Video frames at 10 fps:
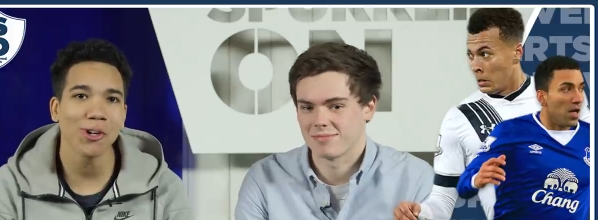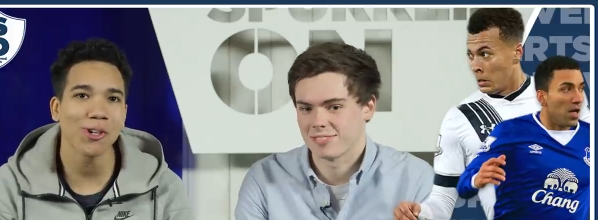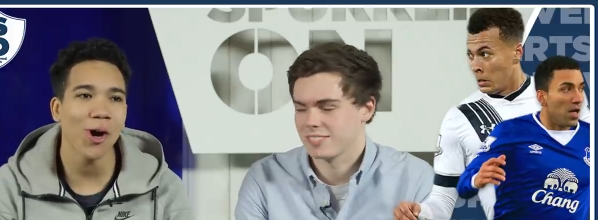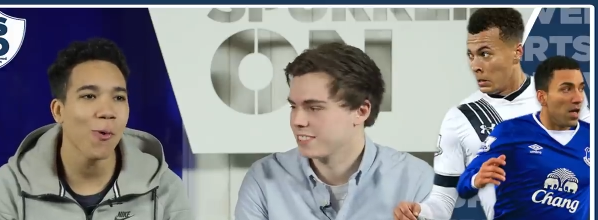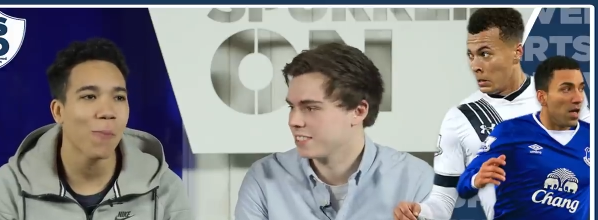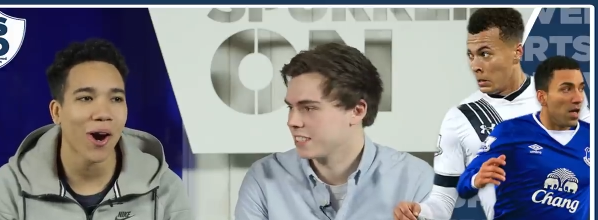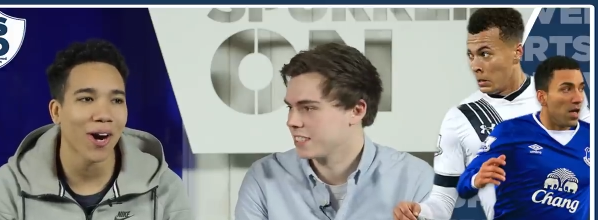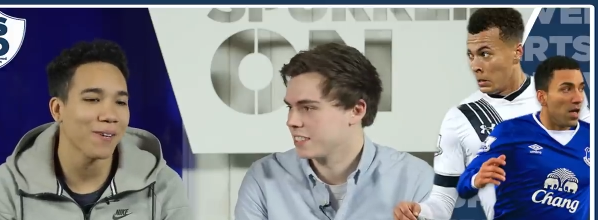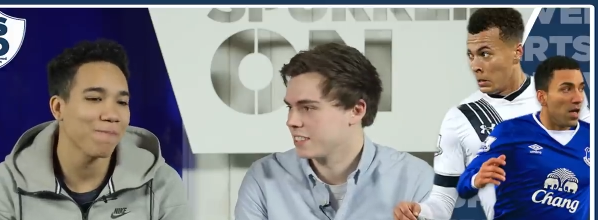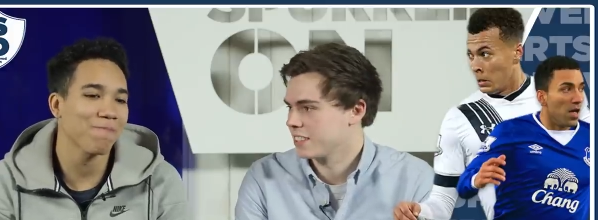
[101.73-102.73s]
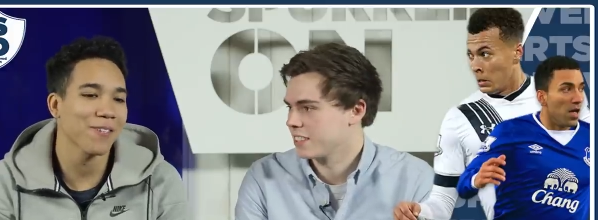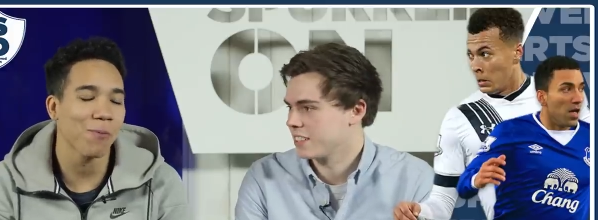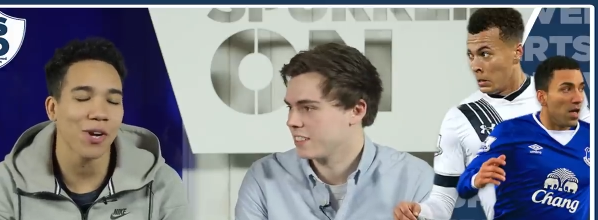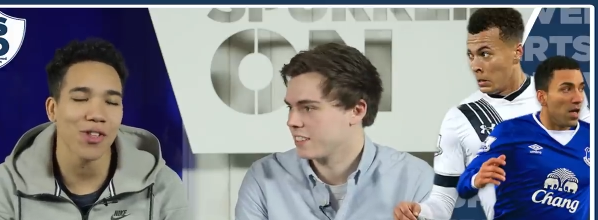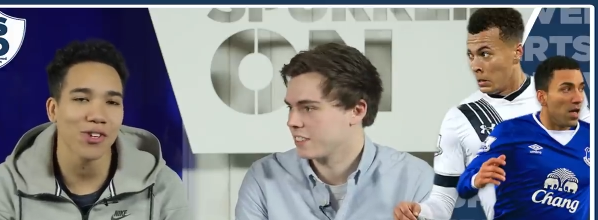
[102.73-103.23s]
Speaker 1: a good goal, but
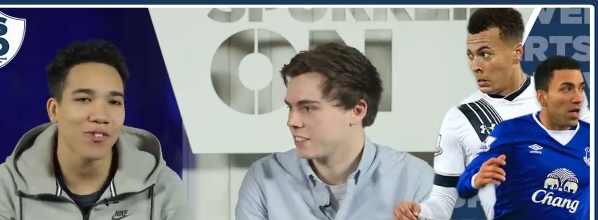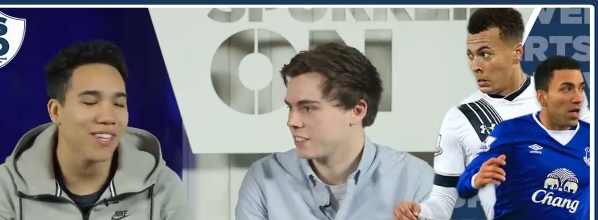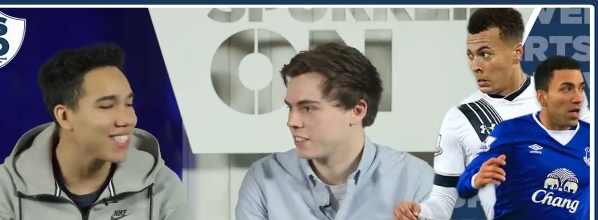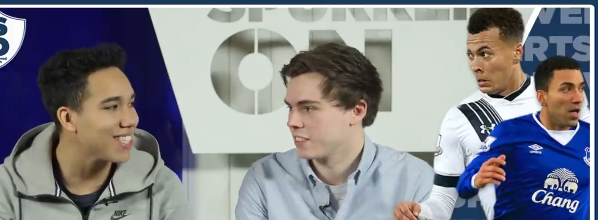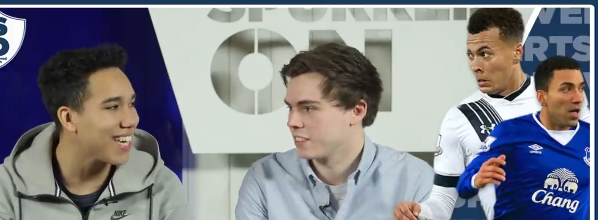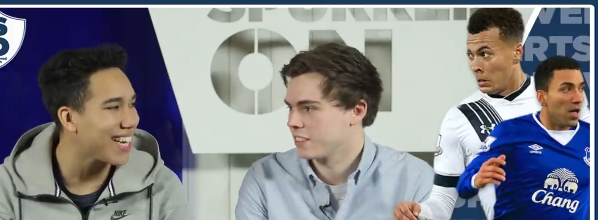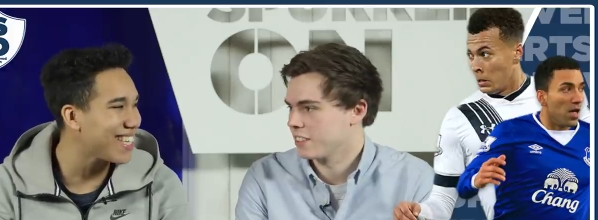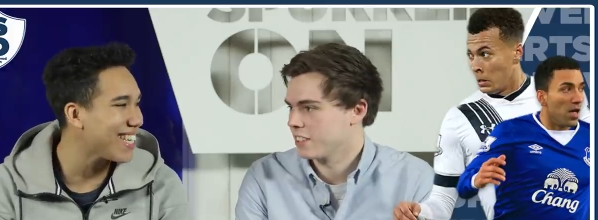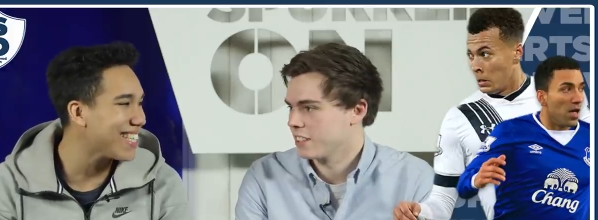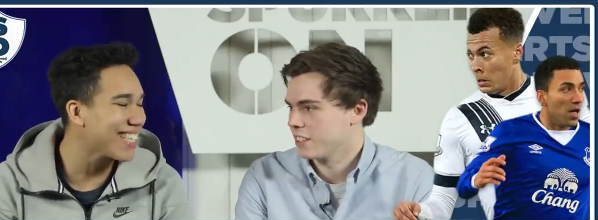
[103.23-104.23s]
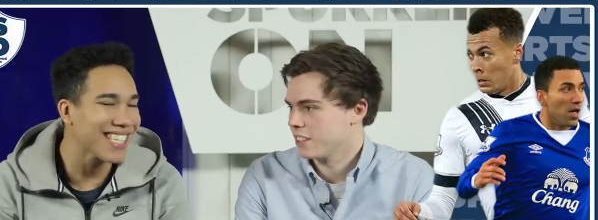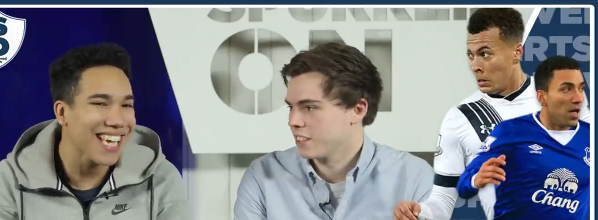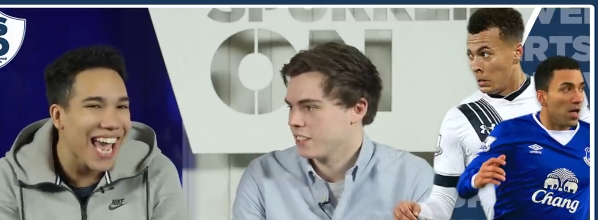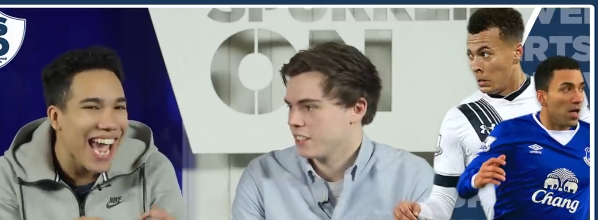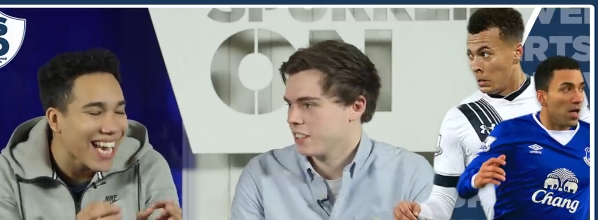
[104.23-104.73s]
it's one of those things, isn't it? It's, it's, it's
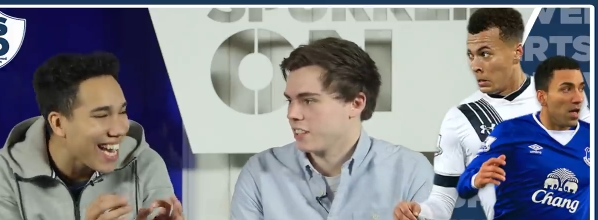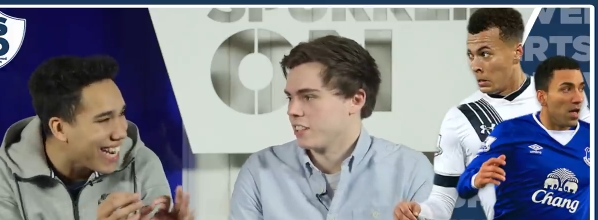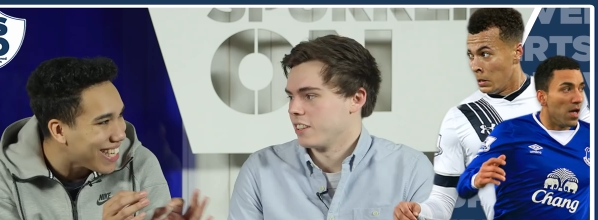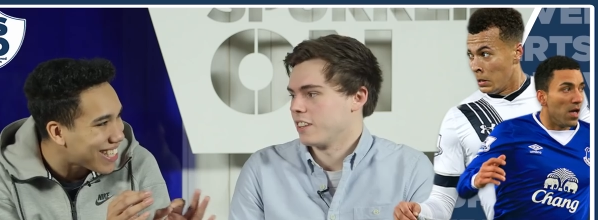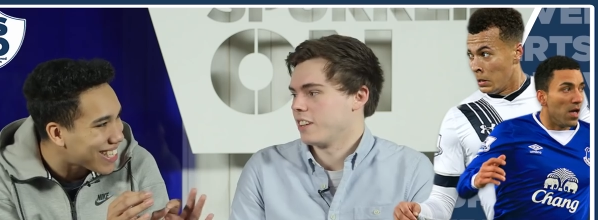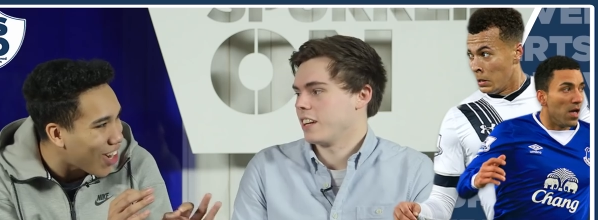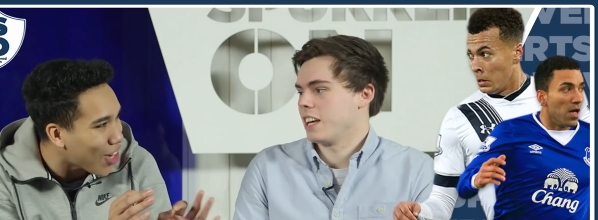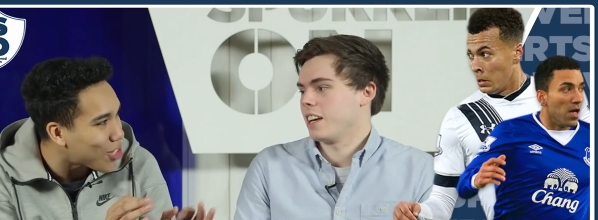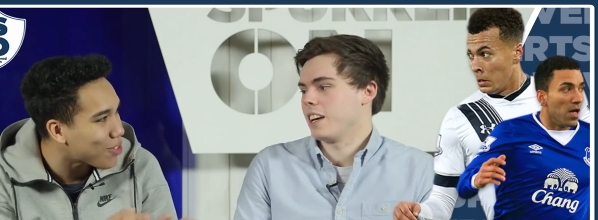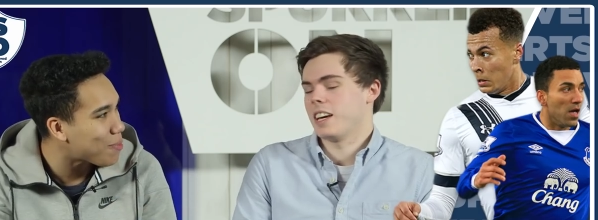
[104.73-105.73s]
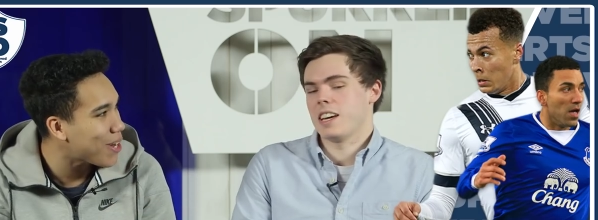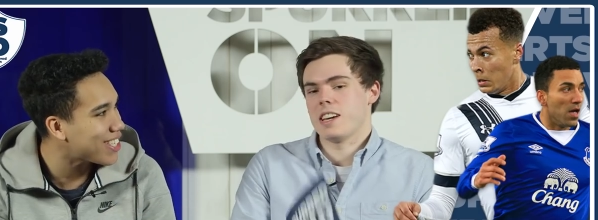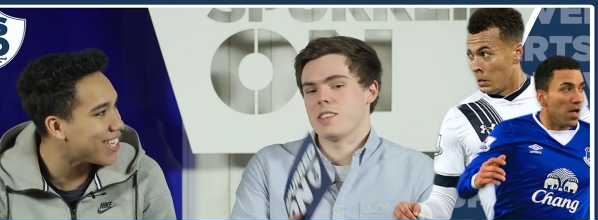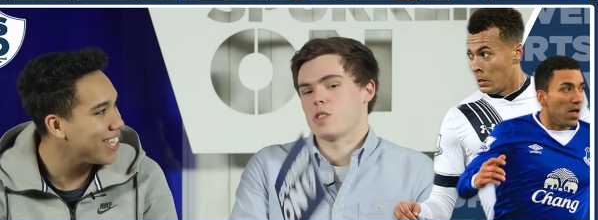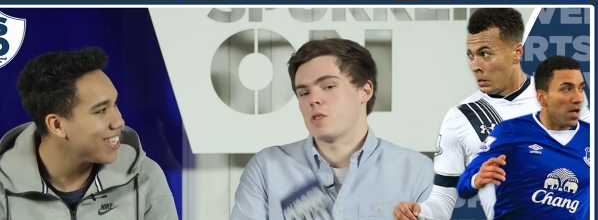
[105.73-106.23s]
a,
Speaker 2: touch of
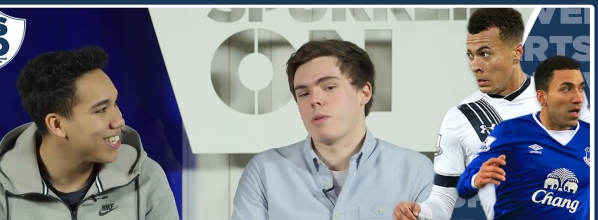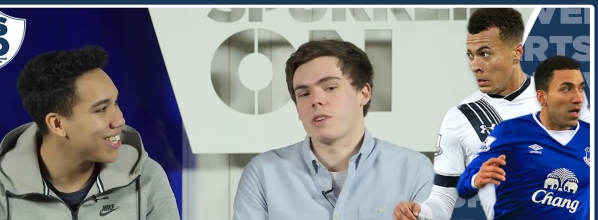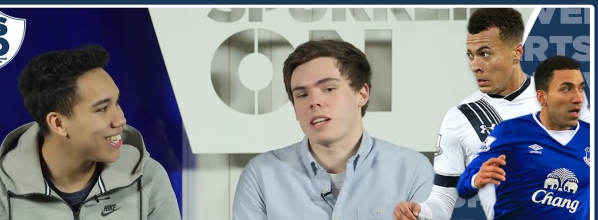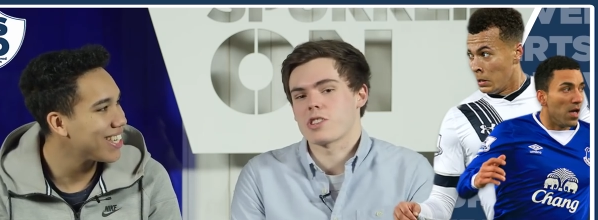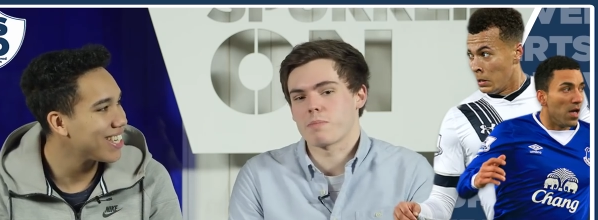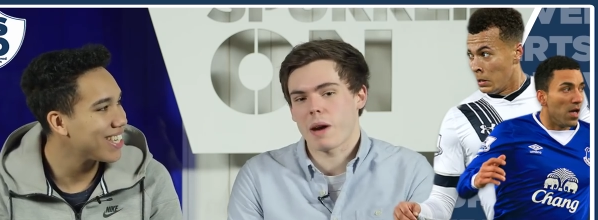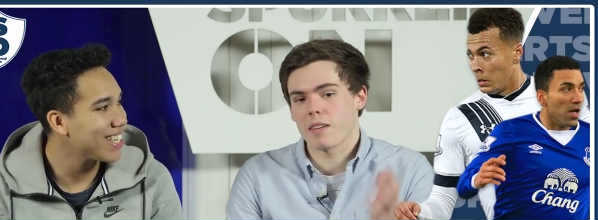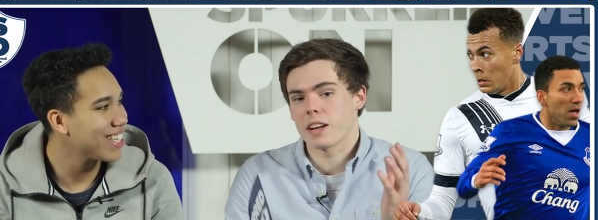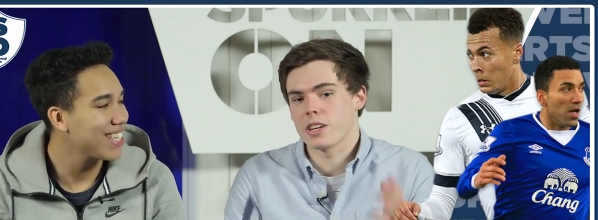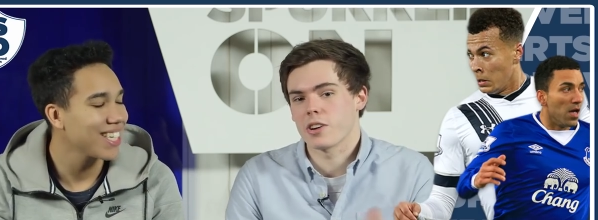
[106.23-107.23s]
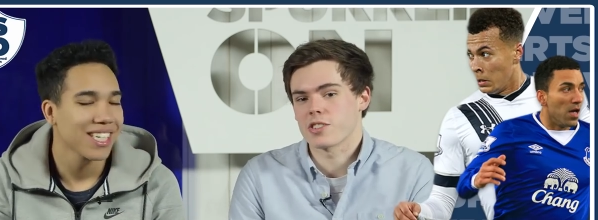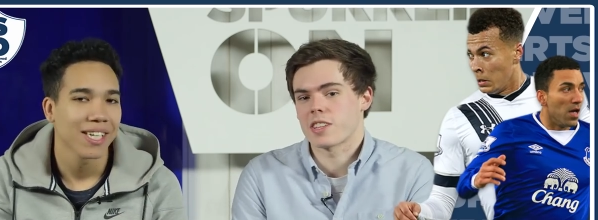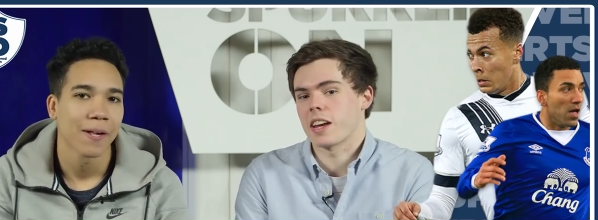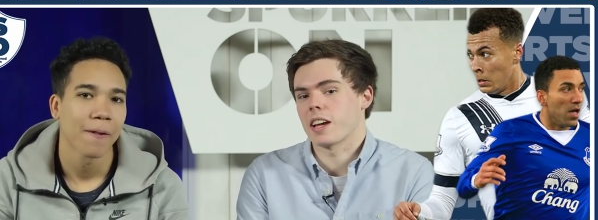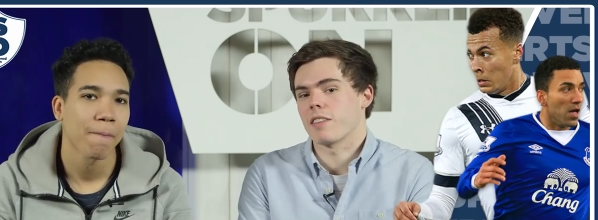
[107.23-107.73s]
Spurs. He's eh? a Spurs legend. Apparently, he got a
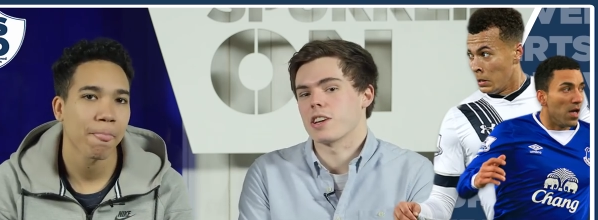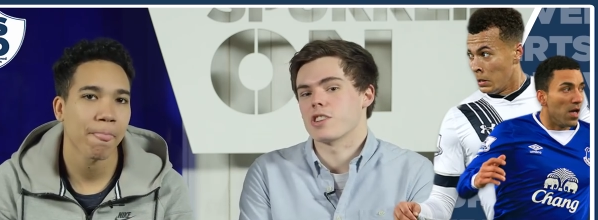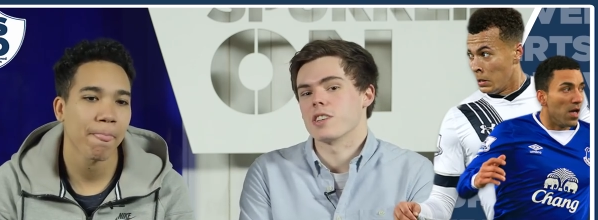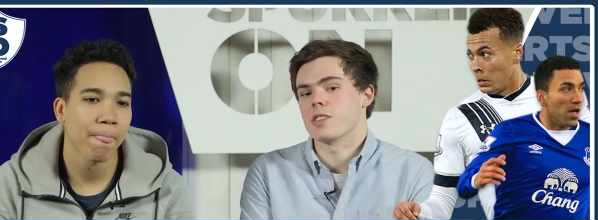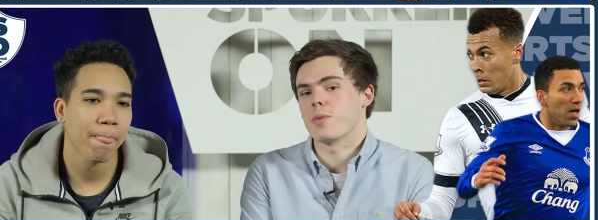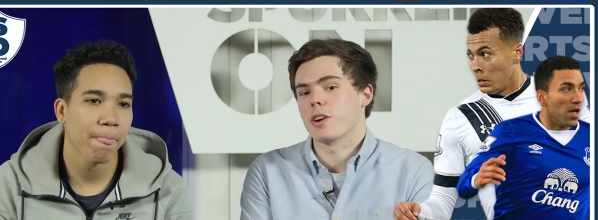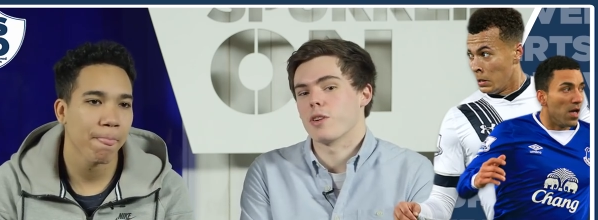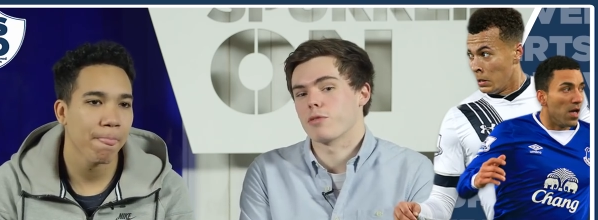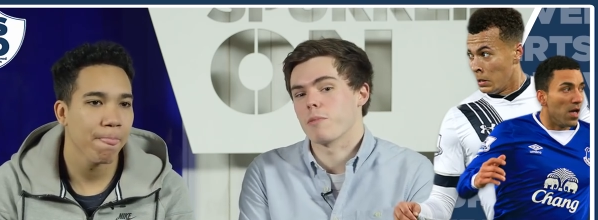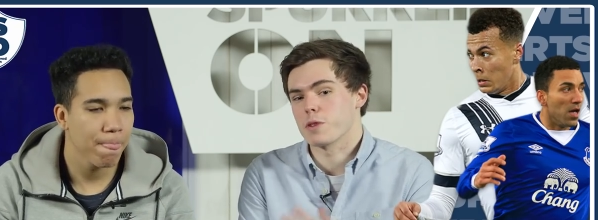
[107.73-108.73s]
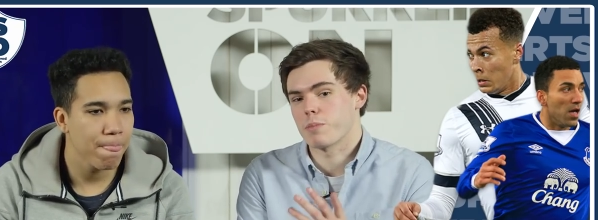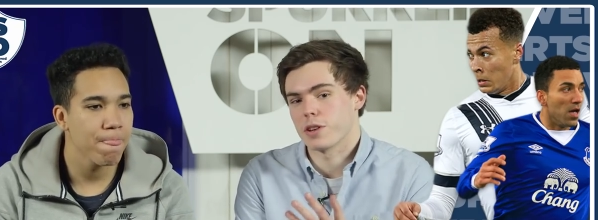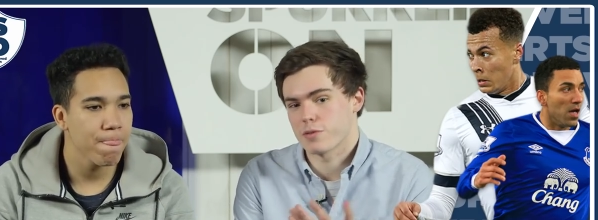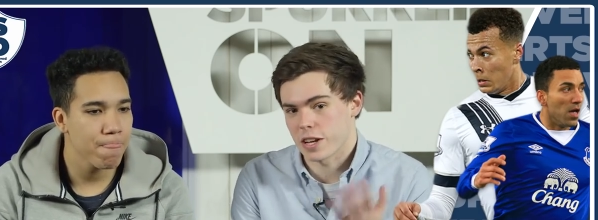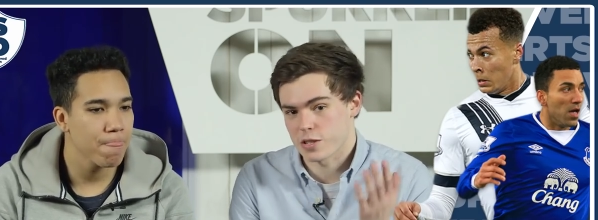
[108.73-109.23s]
standing ovation as he went off from the Spurs